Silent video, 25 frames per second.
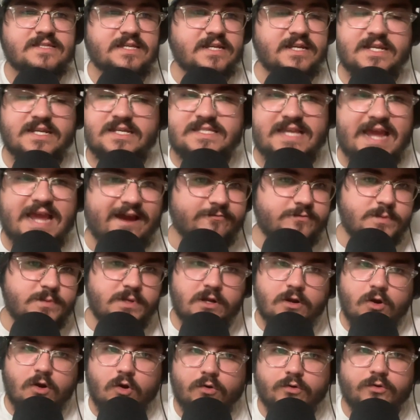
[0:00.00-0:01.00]
And it doesn't have to be
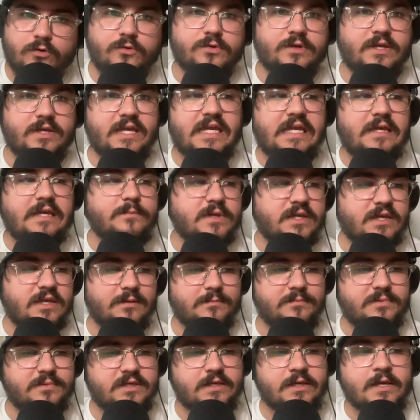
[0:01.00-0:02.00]
a Cardinal game. It
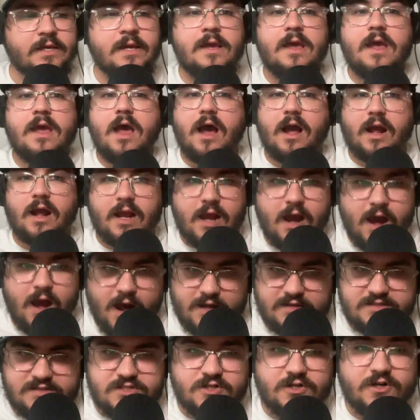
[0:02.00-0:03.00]
can be a
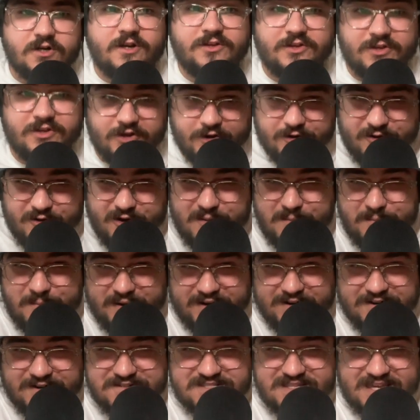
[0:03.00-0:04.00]
concert. You can go to a
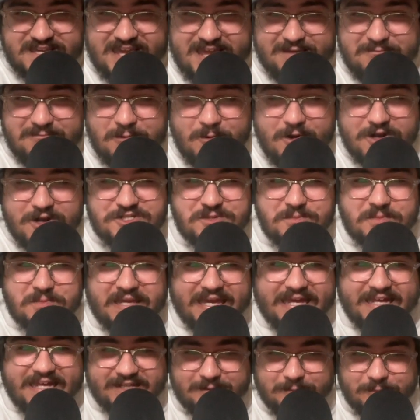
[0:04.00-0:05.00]
Bears game and watch them
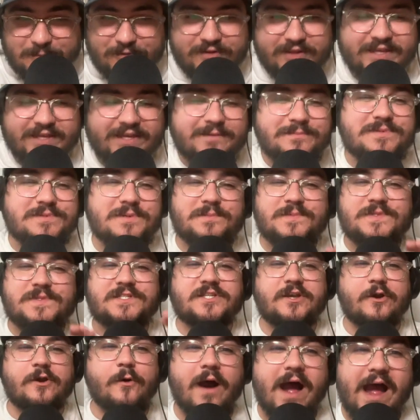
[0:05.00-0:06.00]
Caleb Williams. I'm
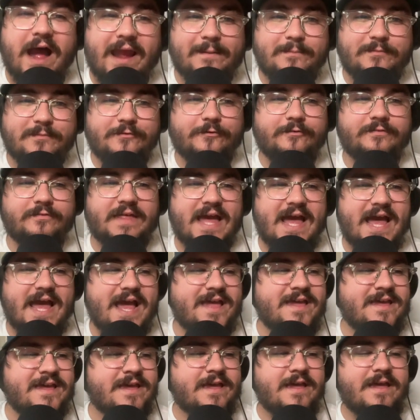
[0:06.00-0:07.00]
so hyped for
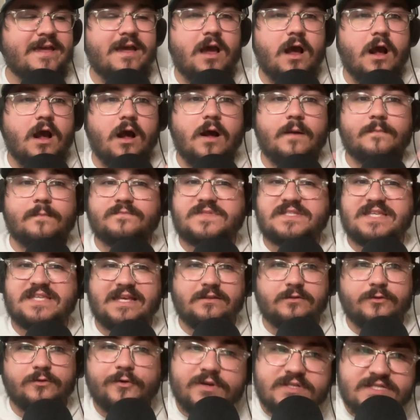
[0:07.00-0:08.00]
that.
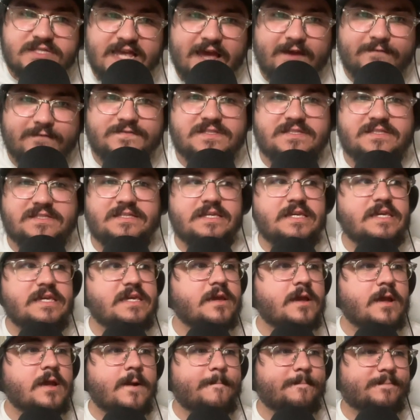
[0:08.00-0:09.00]
St. Louis
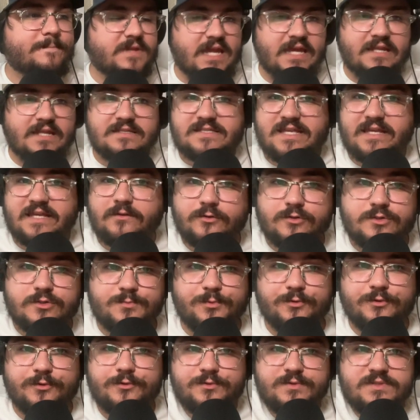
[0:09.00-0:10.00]
FC, again, the St. Louis
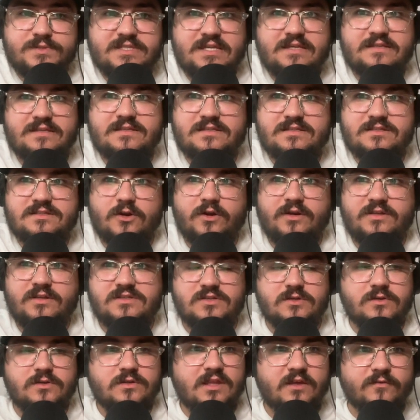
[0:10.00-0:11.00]
Blues season starting
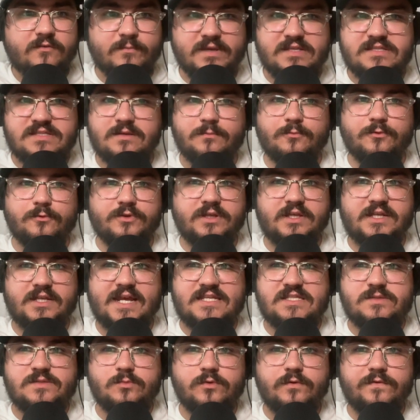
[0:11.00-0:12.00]
soon. They've made some really
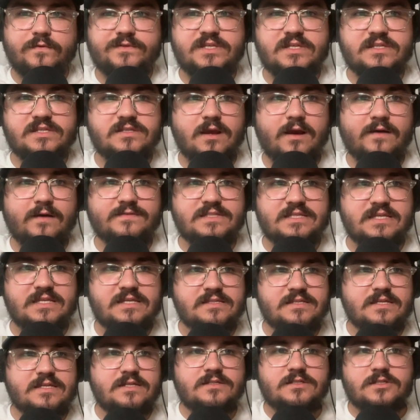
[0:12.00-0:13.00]
nice moves this
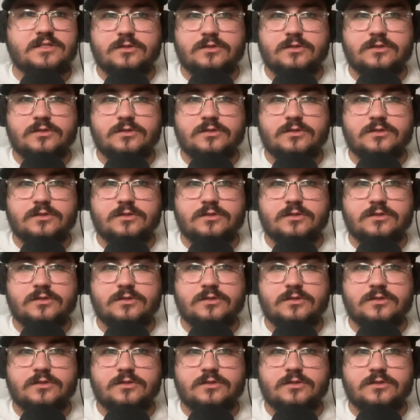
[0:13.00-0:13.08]
offseason.